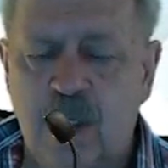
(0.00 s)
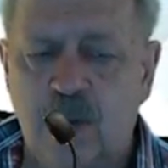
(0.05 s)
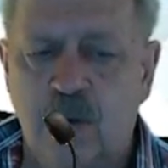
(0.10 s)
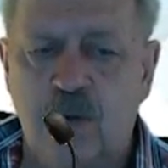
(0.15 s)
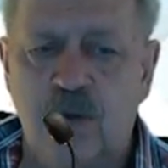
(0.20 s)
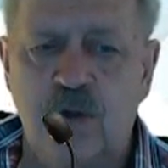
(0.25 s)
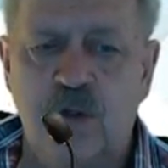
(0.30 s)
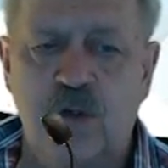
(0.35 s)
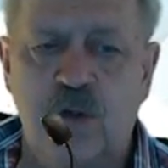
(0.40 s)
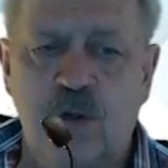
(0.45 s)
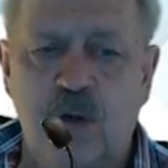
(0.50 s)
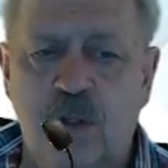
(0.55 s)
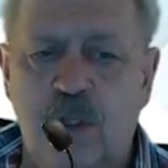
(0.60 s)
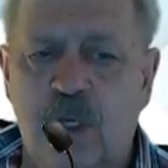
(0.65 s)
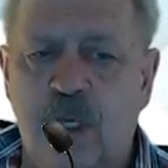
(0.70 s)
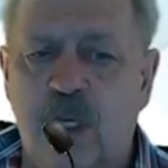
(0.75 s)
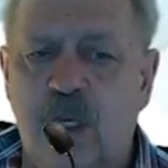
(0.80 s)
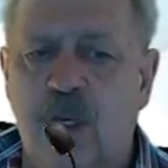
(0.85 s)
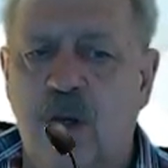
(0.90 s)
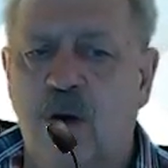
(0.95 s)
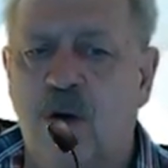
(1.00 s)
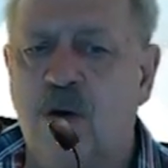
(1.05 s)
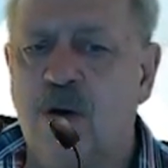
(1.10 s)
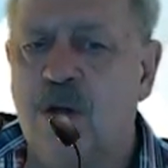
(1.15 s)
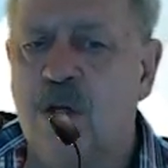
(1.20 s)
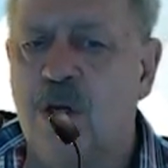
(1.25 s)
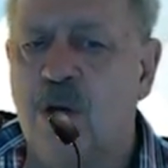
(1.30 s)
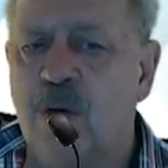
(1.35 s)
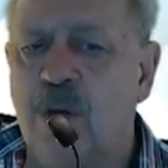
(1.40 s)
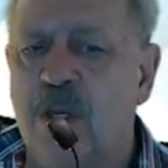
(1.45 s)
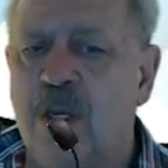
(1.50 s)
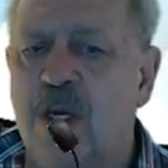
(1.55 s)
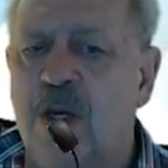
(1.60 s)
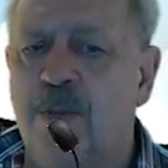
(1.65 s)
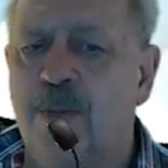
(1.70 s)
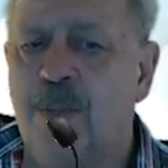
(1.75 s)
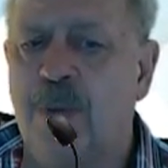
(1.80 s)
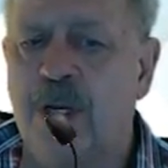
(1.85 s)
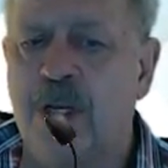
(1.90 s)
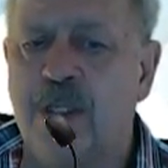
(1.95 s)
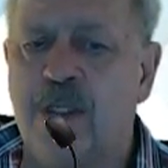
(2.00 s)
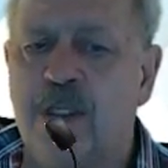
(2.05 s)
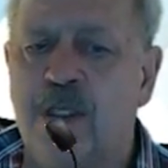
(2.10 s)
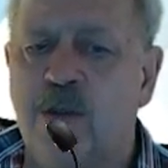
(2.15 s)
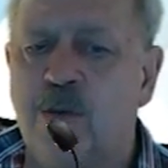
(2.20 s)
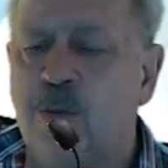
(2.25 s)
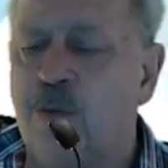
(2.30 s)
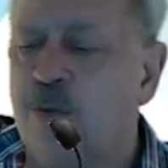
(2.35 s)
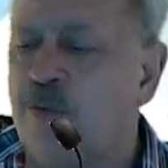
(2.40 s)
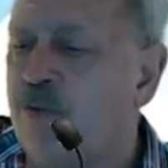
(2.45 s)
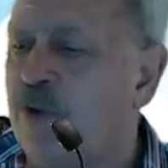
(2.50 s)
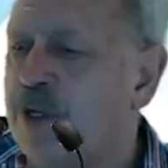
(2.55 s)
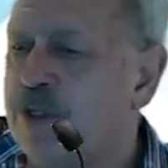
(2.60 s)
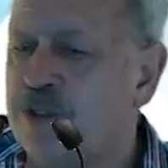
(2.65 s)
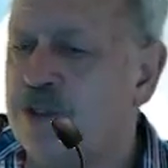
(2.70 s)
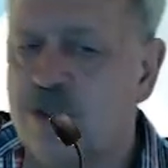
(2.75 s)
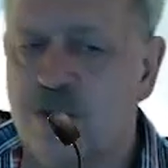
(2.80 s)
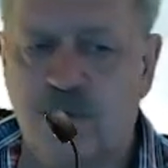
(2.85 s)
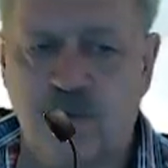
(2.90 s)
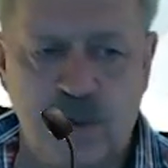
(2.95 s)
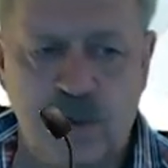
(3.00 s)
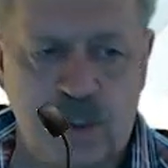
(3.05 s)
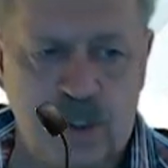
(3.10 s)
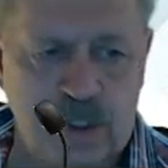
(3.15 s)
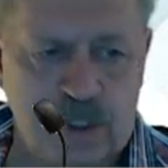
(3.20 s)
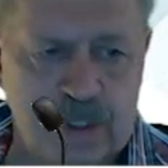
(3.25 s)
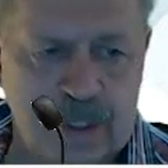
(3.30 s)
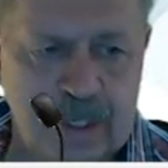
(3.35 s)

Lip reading: to ensure their ongoing ability to provide services.